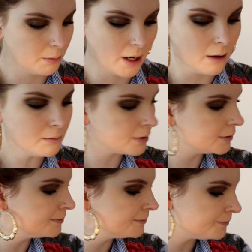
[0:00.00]
pump
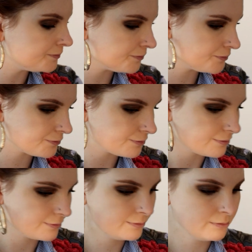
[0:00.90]

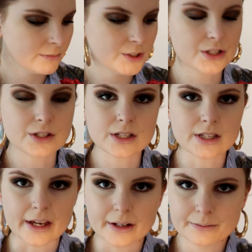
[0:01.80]
just to
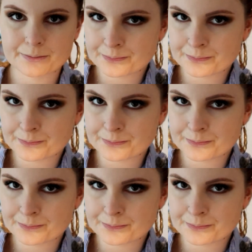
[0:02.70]
see,